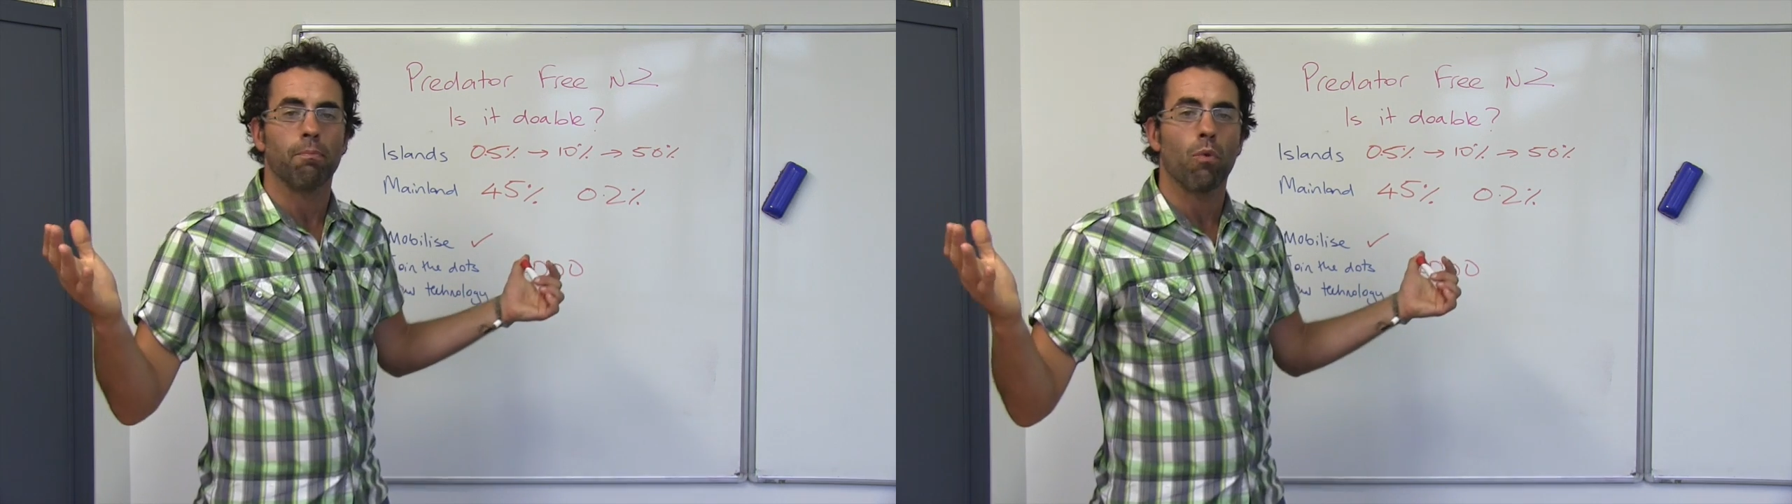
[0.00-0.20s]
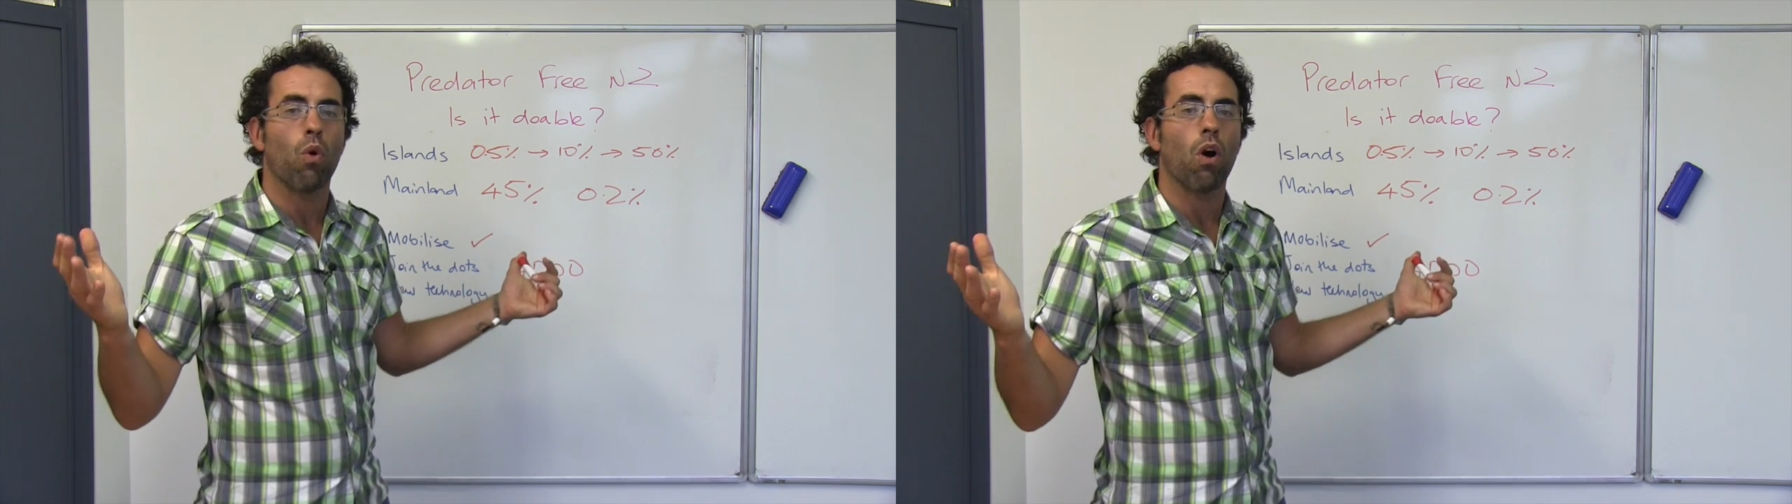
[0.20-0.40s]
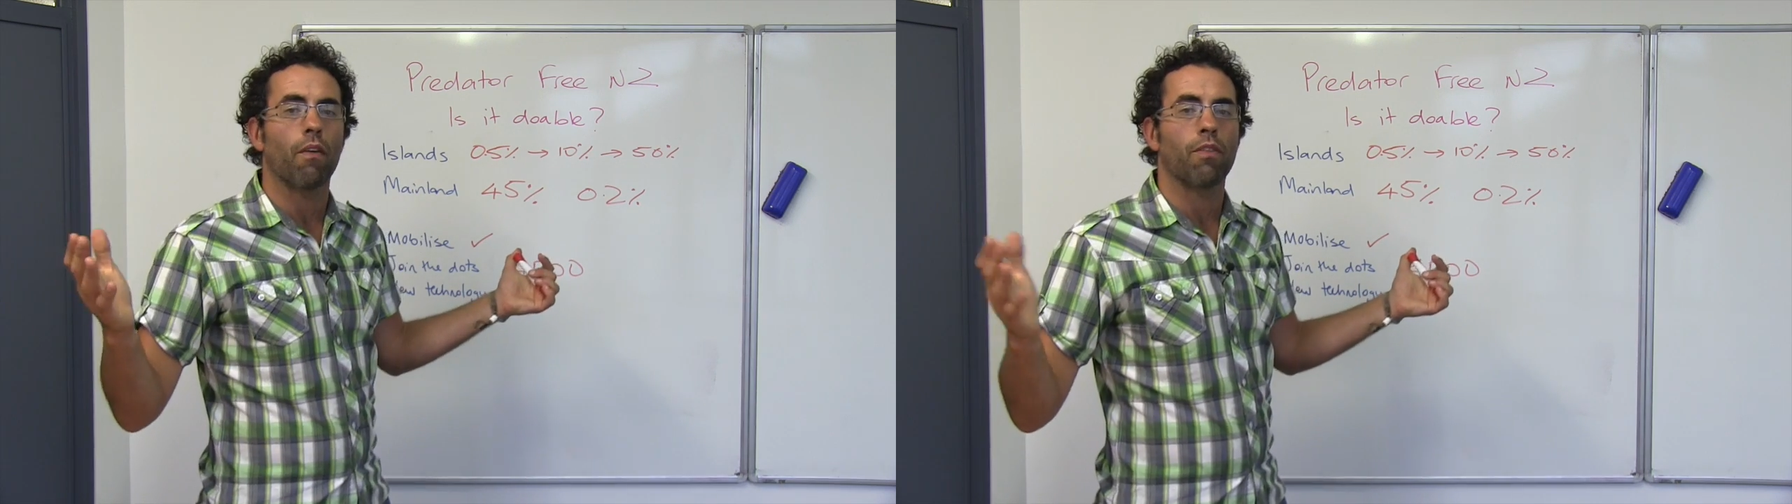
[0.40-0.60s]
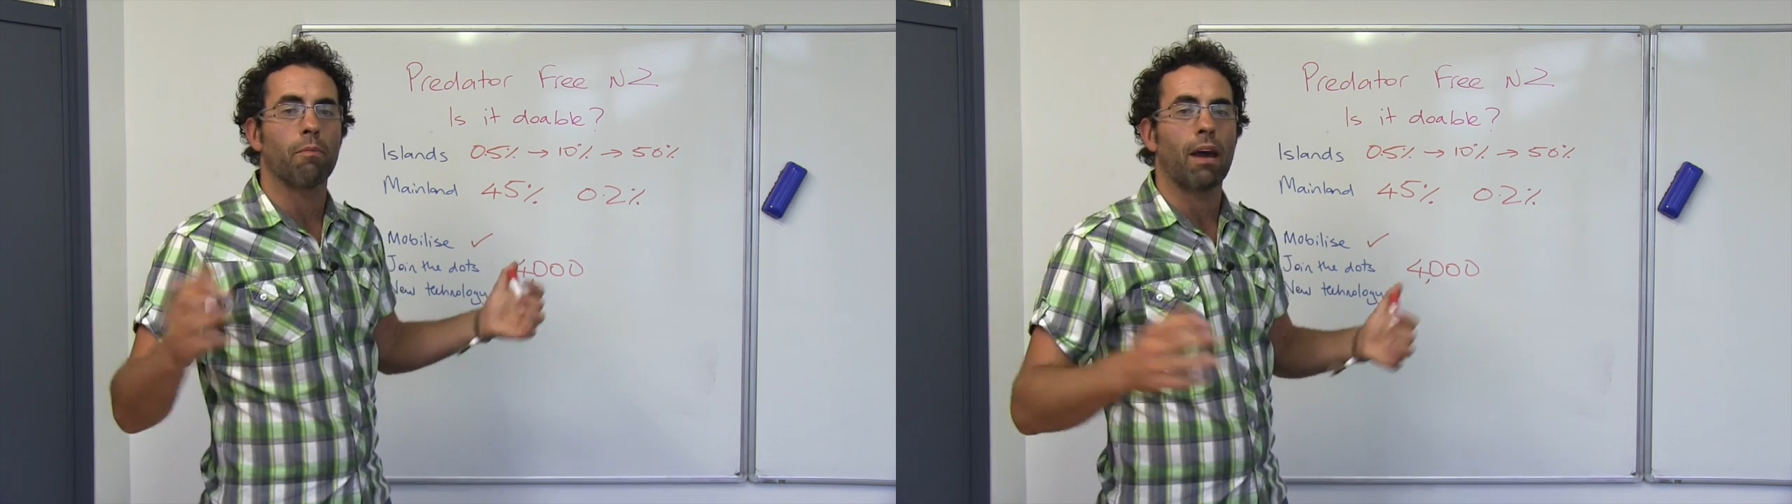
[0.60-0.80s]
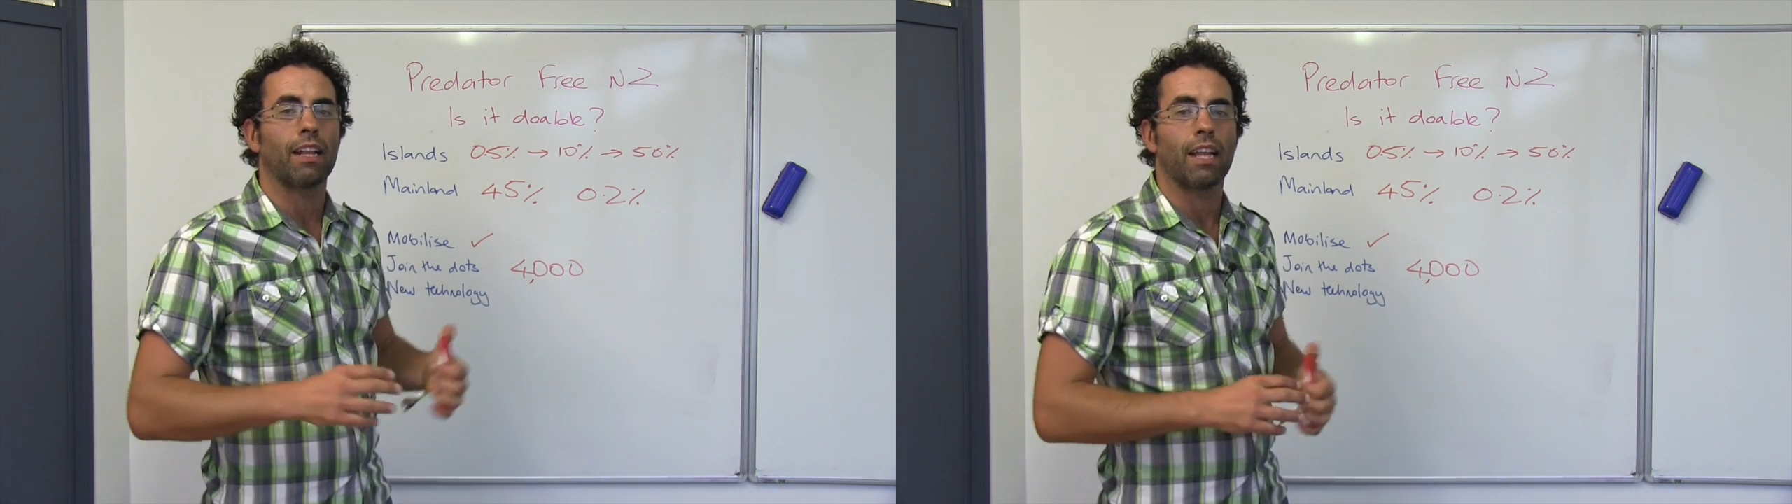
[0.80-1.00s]
more of the
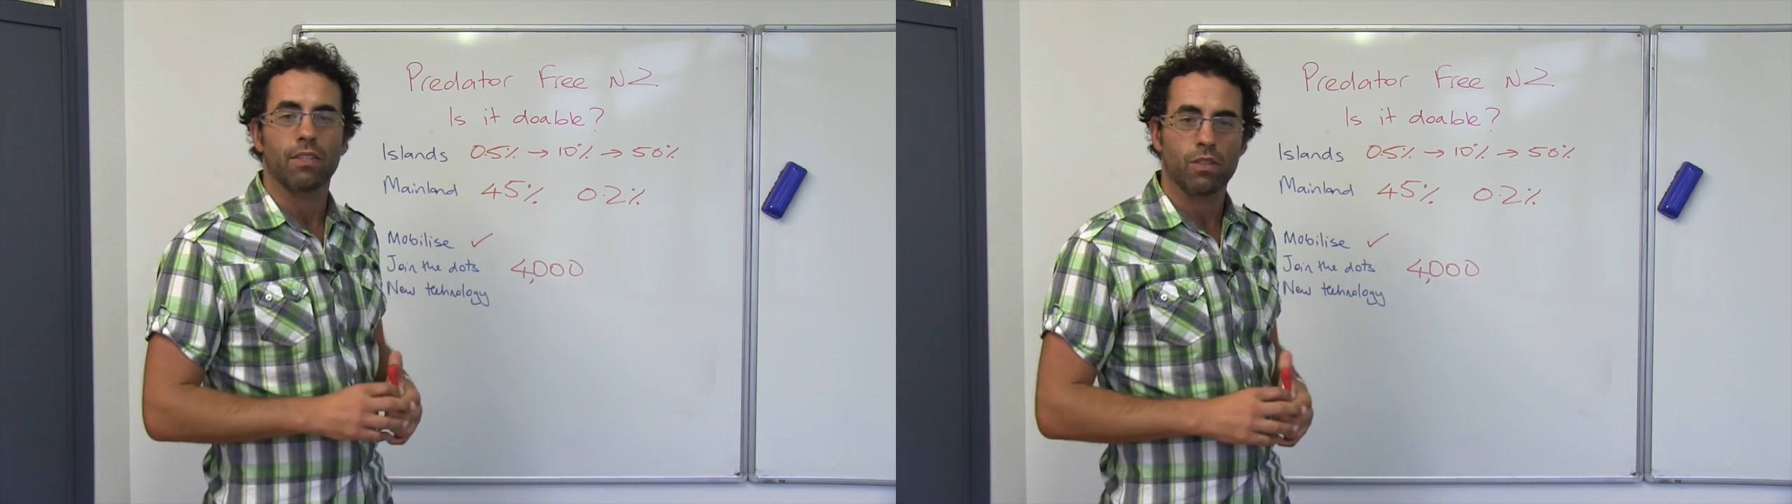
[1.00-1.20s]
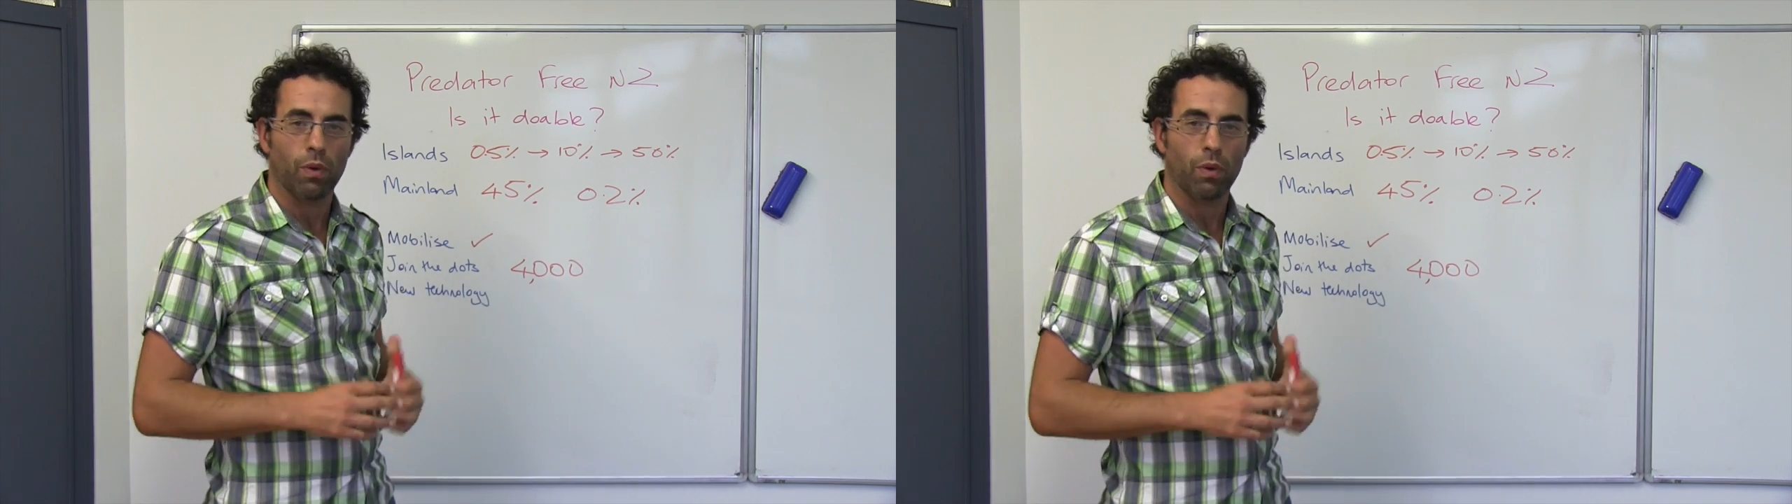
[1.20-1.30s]
mainland,